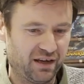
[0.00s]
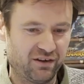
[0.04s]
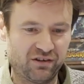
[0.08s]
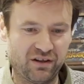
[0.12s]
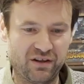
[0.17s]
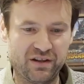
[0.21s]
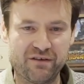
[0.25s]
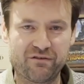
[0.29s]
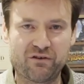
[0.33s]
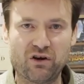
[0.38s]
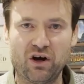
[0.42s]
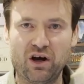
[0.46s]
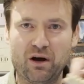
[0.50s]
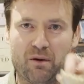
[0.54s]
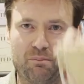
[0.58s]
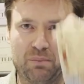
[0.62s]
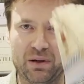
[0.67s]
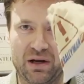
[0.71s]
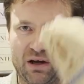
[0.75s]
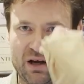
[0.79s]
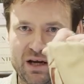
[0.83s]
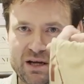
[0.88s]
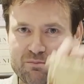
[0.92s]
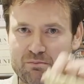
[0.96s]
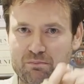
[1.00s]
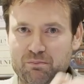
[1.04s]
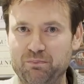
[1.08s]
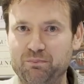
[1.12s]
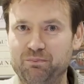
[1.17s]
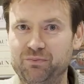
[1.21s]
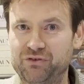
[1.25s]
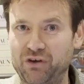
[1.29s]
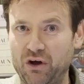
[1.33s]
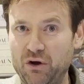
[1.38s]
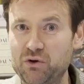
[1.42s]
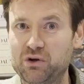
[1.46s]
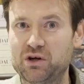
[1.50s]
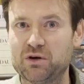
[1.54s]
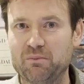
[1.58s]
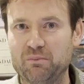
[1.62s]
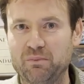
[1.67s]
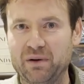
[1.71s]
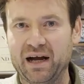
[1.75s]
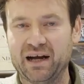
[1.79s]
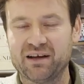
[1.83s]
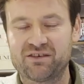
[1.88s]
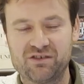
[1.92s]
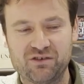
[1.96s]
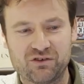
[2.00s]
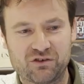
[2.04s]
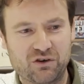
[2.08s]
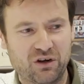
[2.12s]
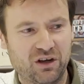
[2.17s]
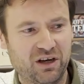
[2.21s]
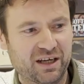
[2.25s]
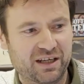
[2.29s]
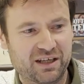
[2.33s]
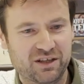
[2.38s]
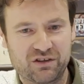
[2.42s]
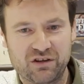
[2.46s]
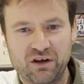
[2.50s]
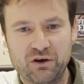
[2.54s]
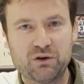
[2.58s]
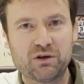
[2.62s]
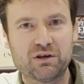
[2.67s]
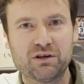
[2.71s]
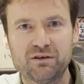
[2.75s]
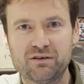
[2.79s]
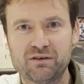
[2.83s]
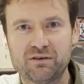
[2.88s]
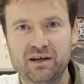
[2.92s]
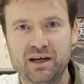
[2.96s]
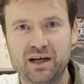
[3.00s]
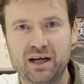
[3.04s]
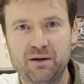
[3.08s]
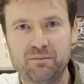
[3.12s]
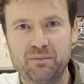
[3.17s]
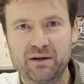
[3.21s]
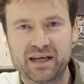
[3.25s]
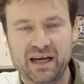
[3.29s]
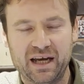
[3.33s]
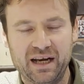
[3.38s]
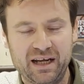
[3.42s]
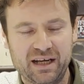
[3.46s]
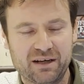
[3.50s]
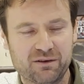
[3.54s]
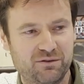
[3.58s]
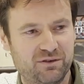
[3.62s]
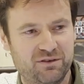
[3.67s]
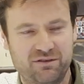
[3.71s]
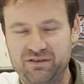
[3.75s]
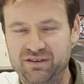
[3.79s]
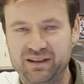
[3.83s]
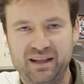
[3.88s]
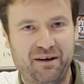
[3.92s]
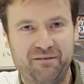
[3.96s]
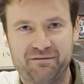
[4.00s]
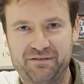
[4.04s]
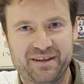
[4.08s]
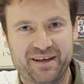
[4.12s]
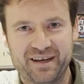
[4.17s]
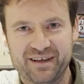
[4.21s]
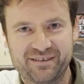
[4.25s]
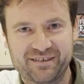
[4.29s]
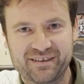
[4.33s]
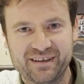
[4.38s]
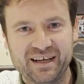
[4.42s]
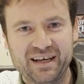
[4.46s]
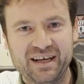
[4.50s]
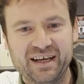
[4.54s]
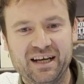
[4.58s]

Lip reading: So they've got a blind token bag, so it's got like a token mechanic, love this,